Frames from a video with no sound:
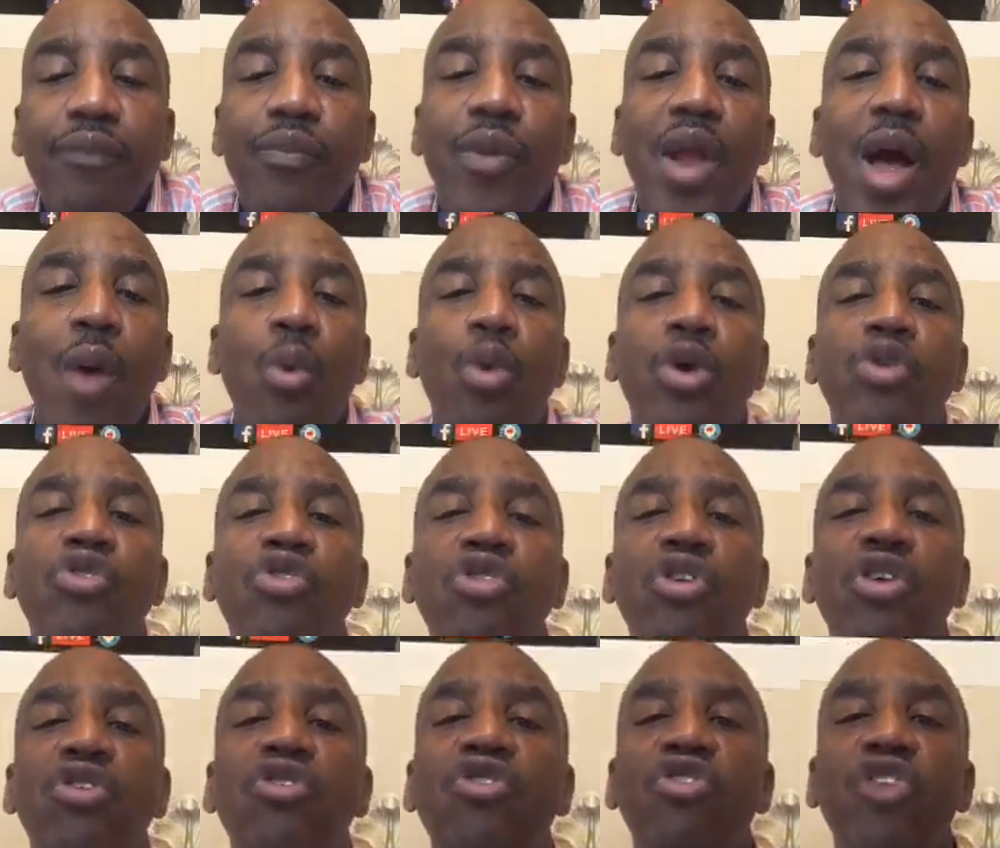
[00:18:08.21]
I want
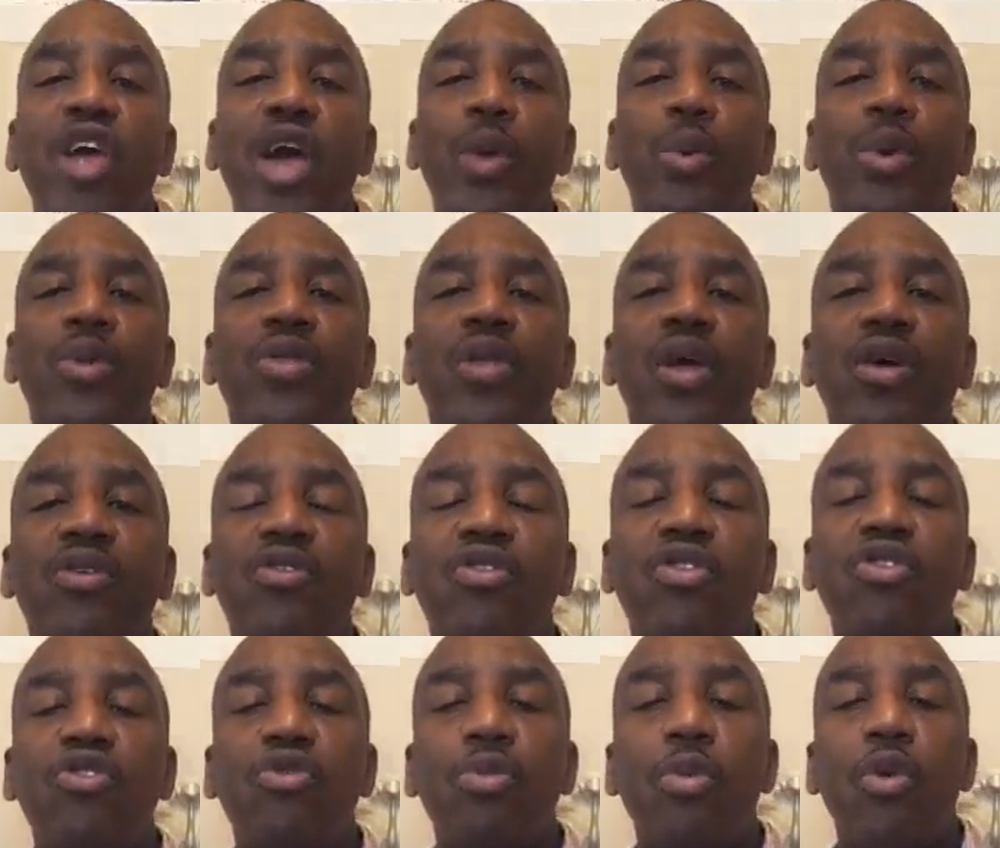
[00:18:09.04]
you to share with us
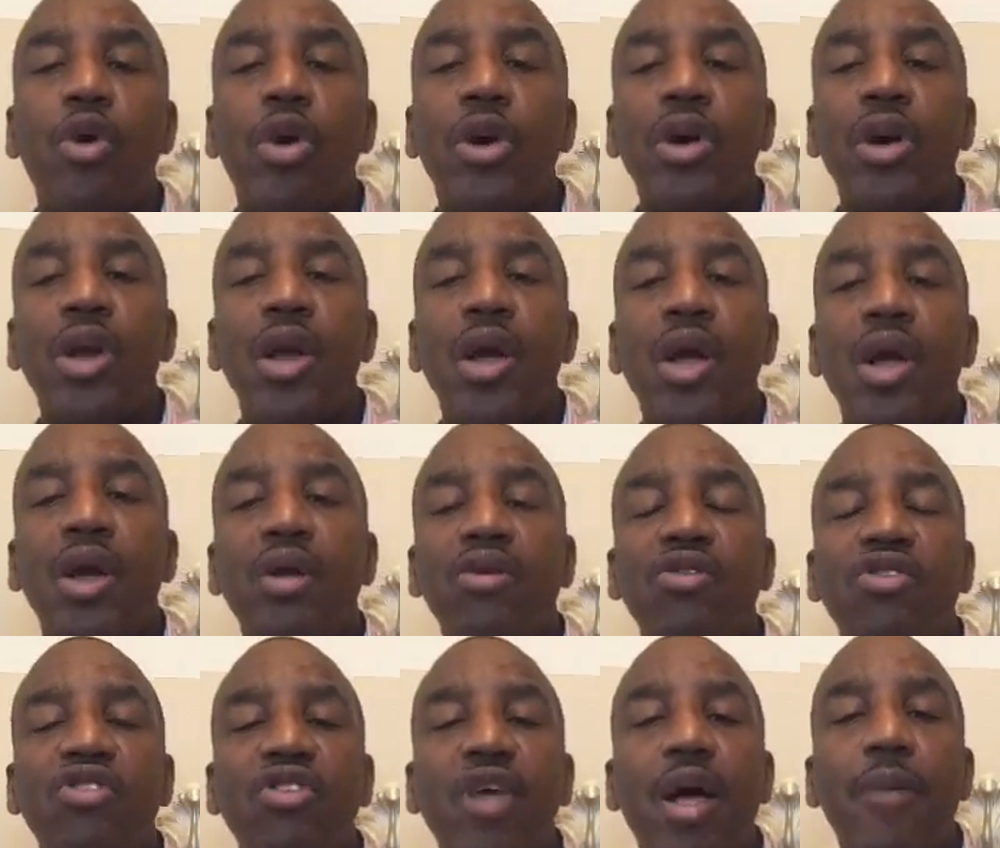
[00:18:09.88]
this morning
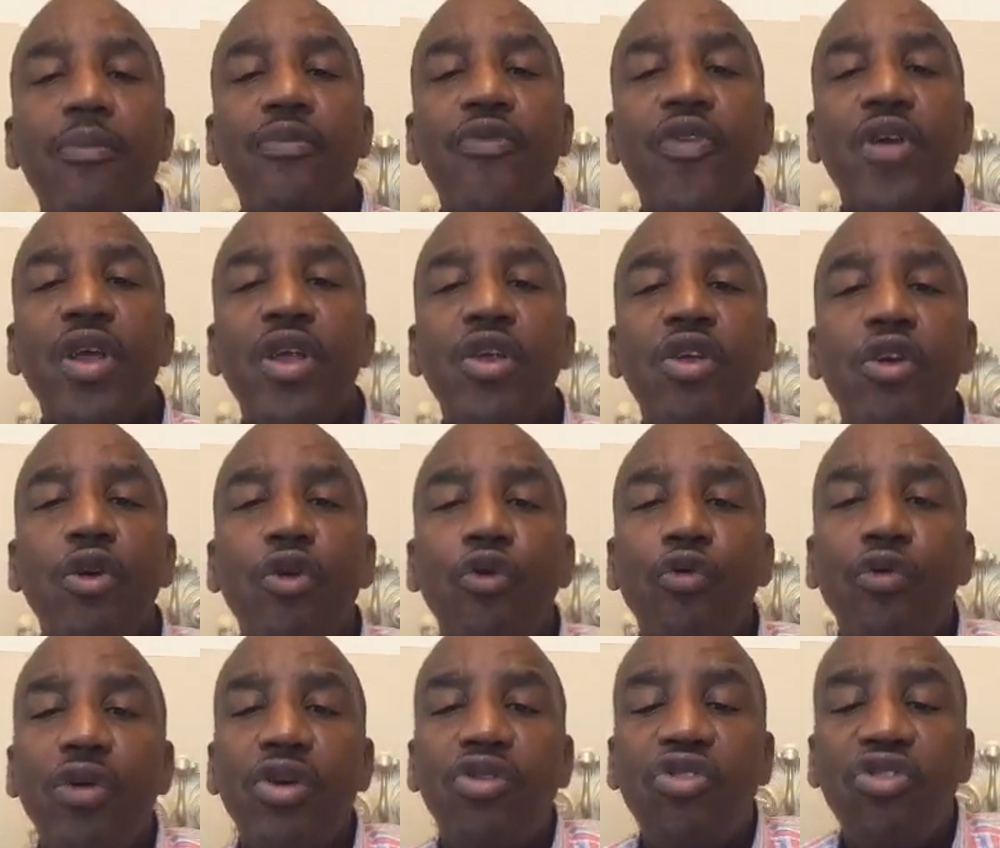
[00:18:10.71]
something
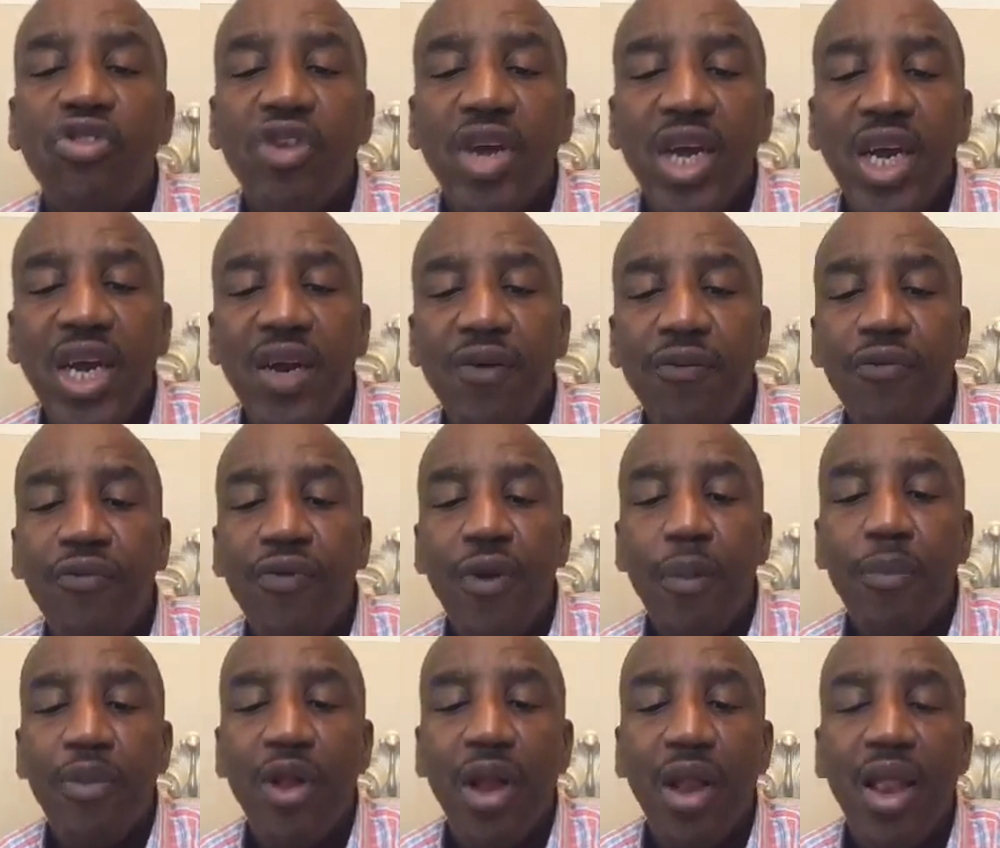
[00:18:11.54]
you received
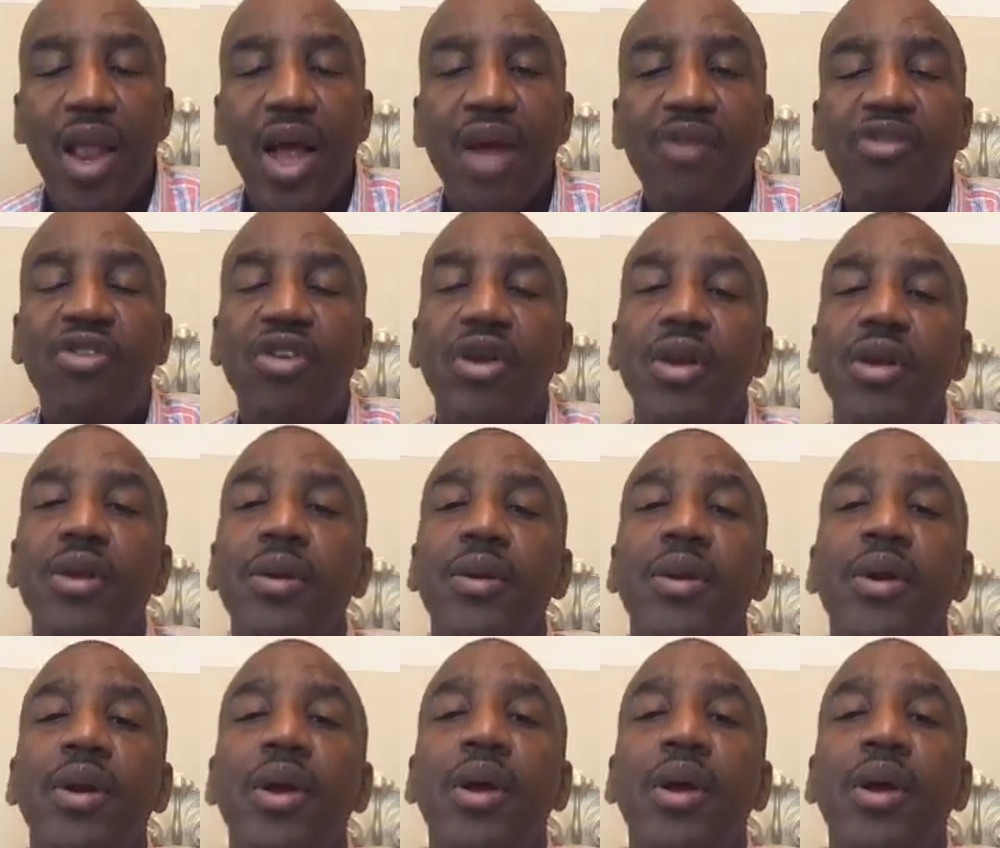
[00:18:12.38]
from the lesson,